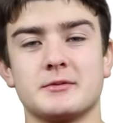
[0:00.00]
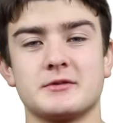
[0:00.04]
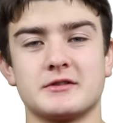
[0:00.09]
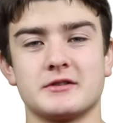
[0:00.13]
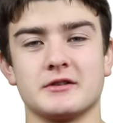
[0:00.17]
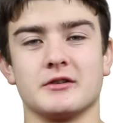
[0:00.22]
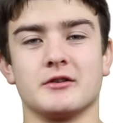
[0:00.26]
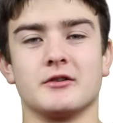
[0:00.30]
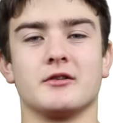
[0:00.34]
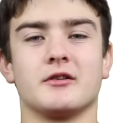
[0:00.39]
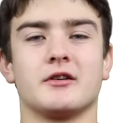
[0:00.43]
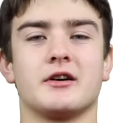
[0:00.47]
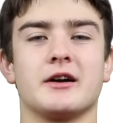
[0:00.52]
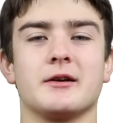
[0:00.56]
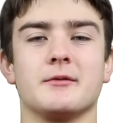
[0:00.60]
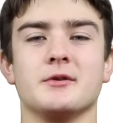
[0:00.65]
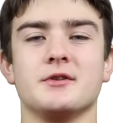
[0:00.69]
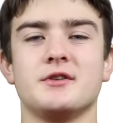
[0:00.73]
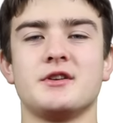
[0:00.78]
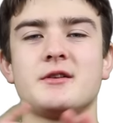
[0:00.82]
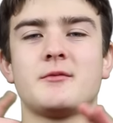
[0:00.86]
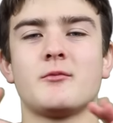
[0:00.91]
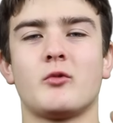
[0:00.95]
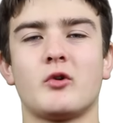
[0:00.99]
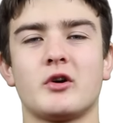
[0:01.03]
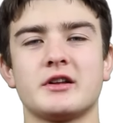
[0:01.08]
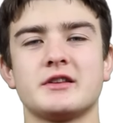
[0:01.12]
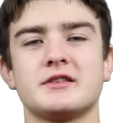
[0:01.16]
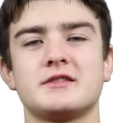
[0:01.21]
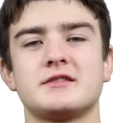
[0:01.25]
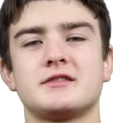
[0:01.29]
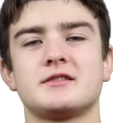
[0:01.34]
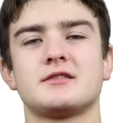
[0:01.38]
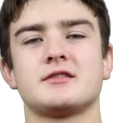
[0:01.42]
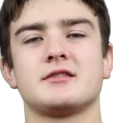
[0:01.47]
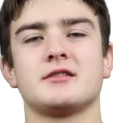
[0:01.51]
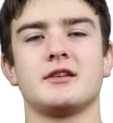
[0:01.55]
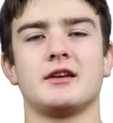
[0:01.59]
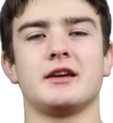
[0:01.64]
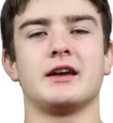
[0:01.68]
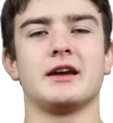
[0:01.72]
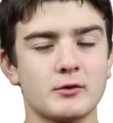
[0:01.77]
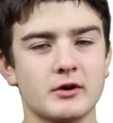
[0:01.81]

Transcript: the app still. I redeem once.